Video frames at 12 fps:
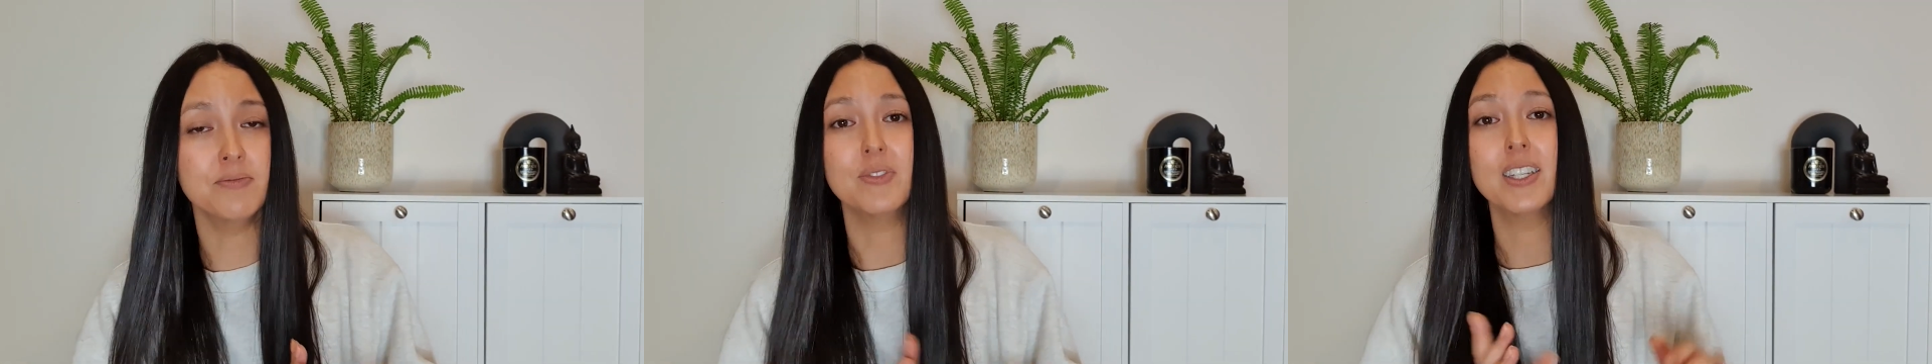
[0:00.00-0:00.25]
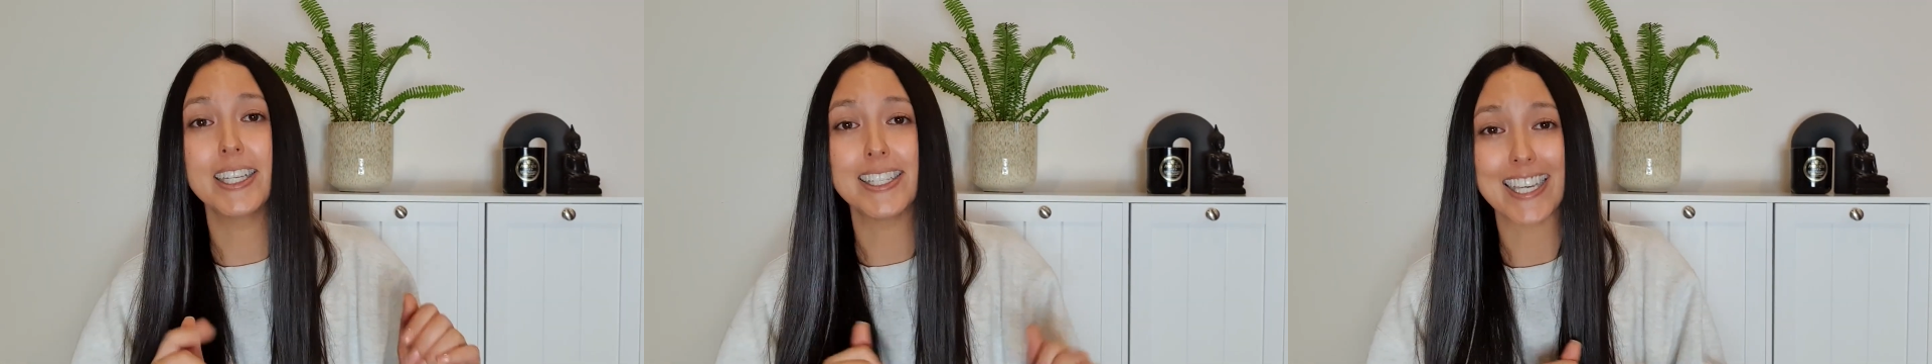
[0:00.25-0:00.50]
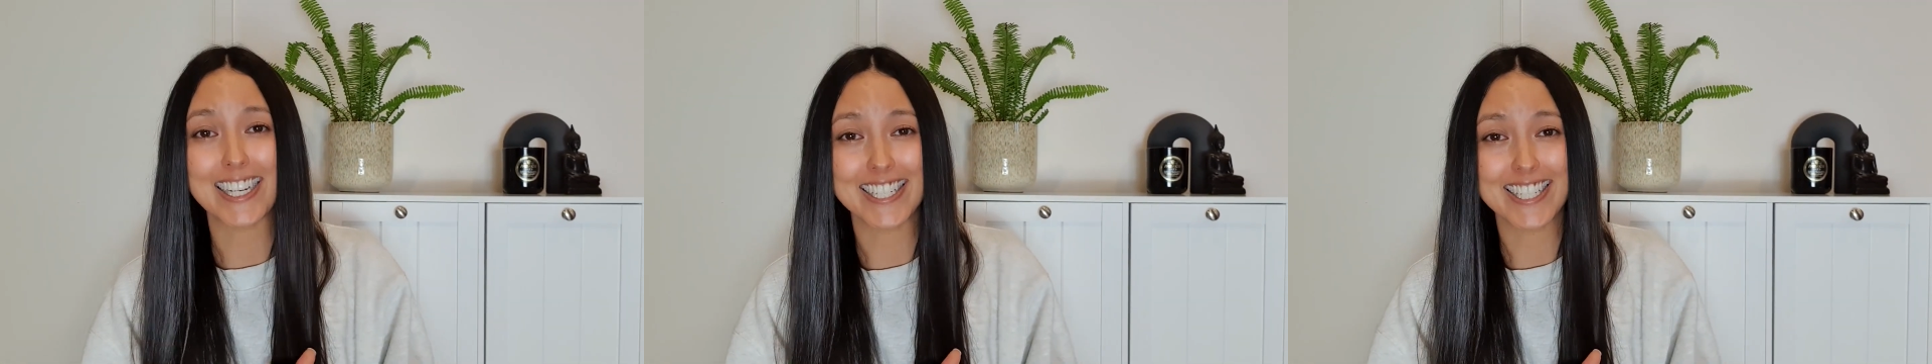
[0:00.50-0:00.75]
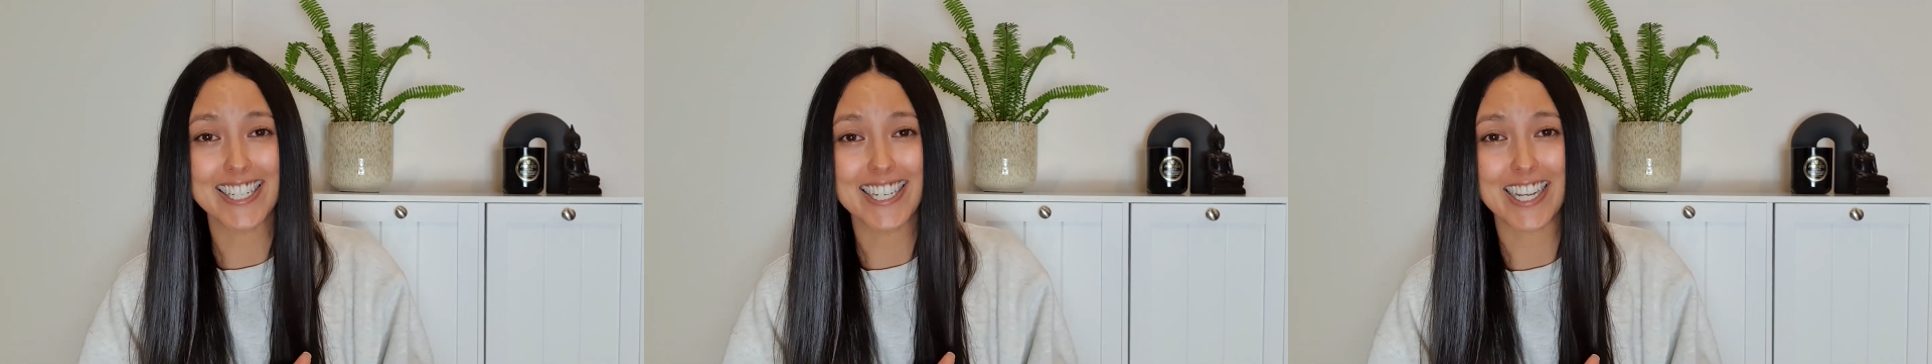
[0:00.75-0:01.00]
let's get
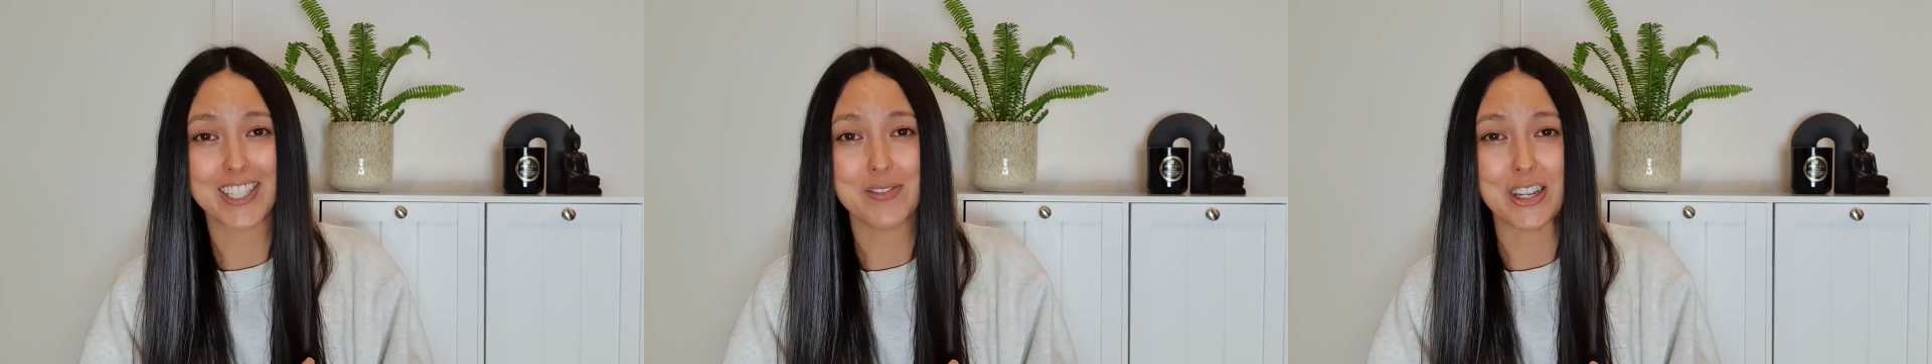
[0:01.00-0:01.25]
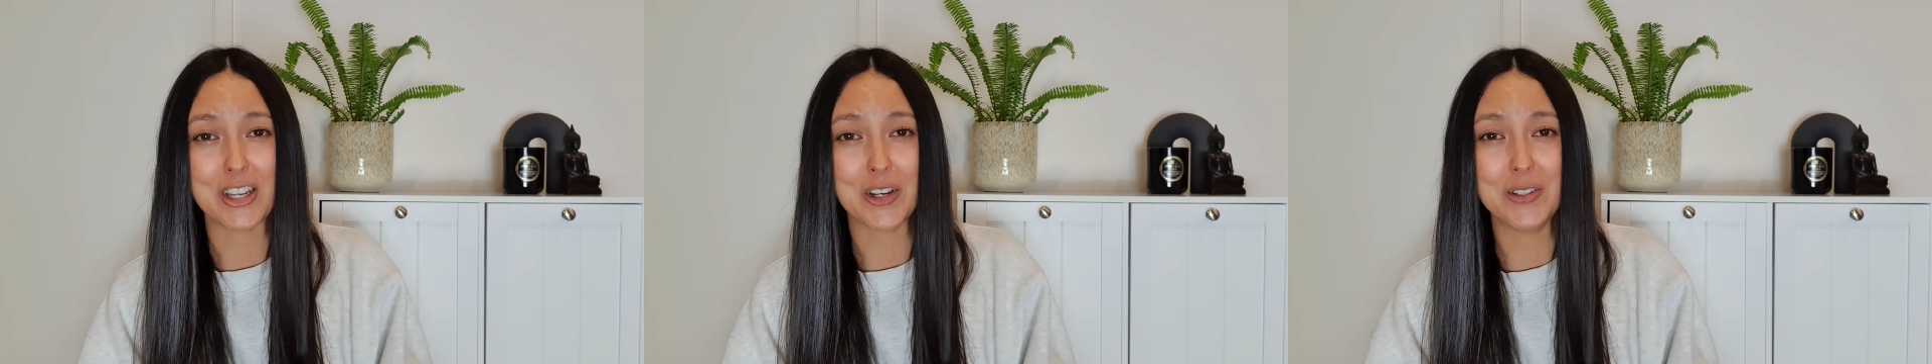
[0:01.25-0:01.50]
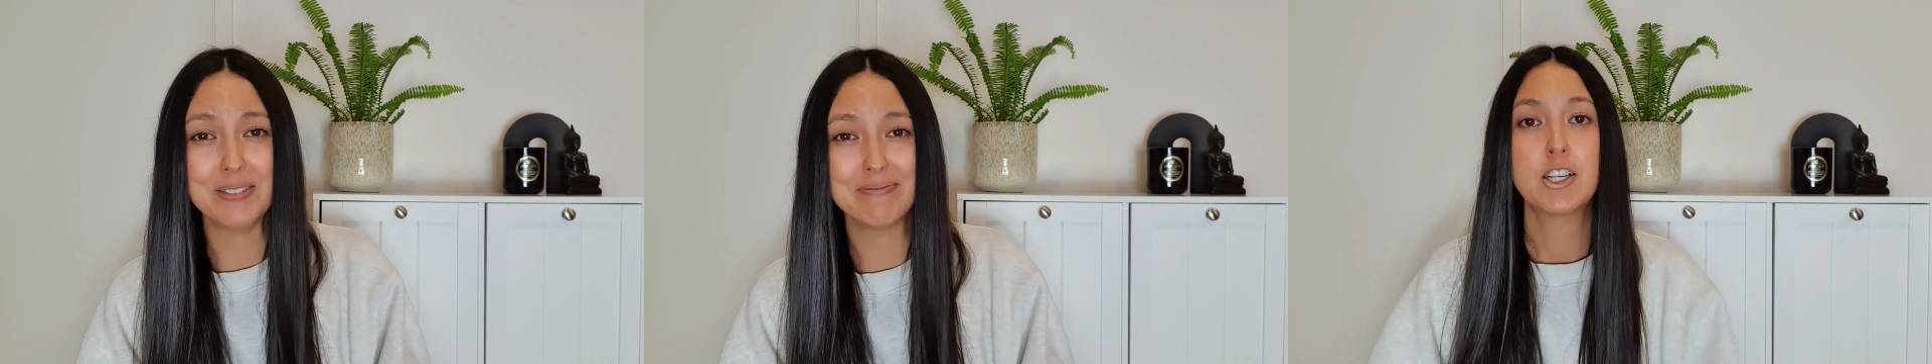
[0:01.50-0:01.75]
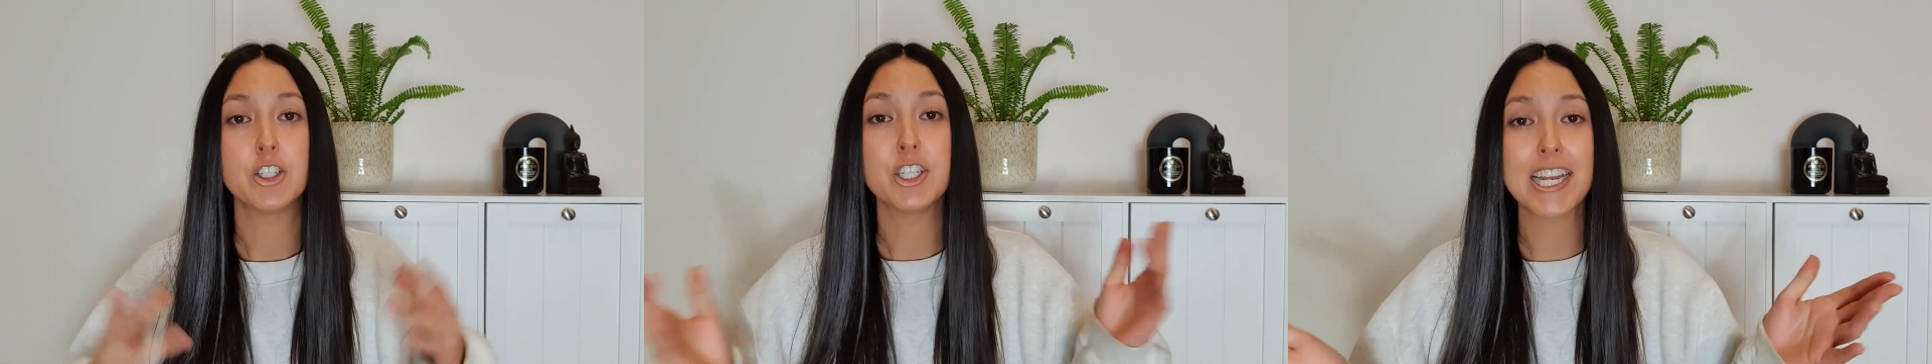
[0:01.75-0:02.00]
into today's video.
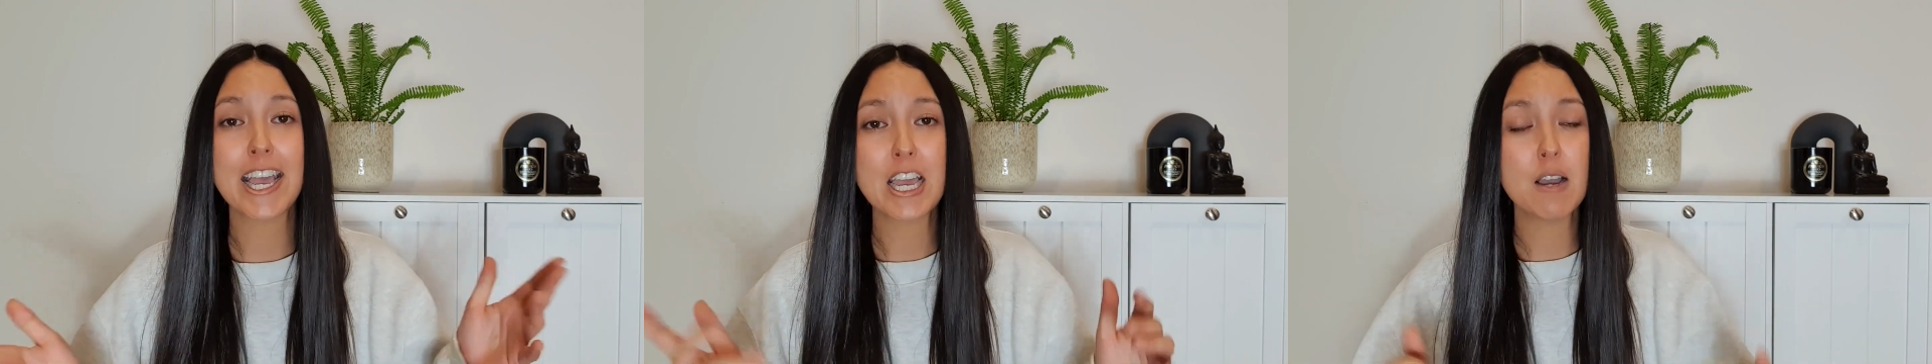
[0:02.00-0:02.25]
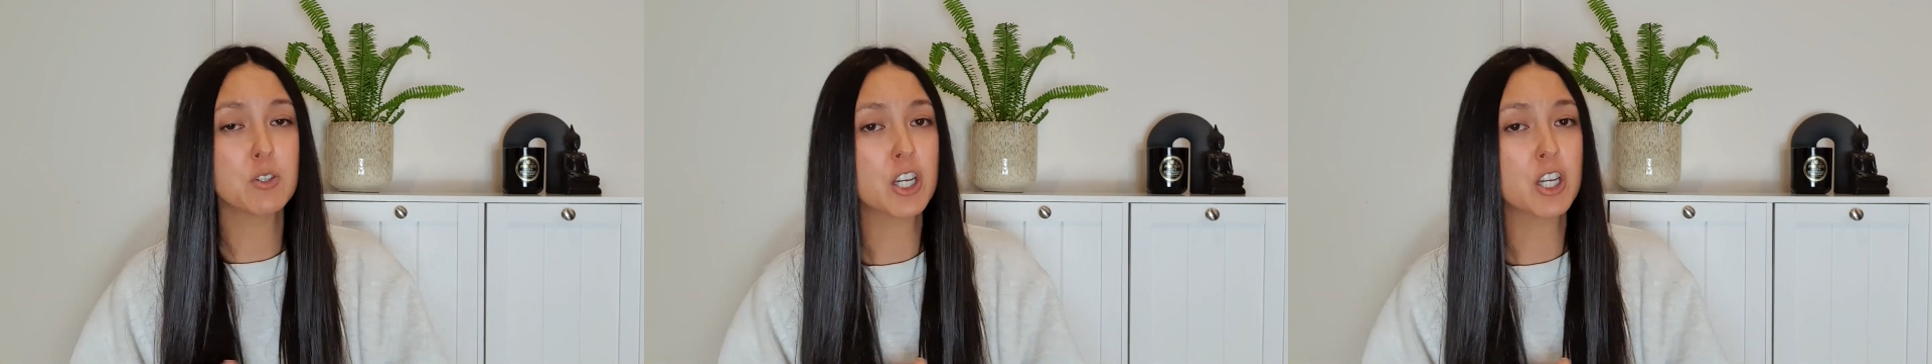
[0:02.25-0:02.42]
So today I'm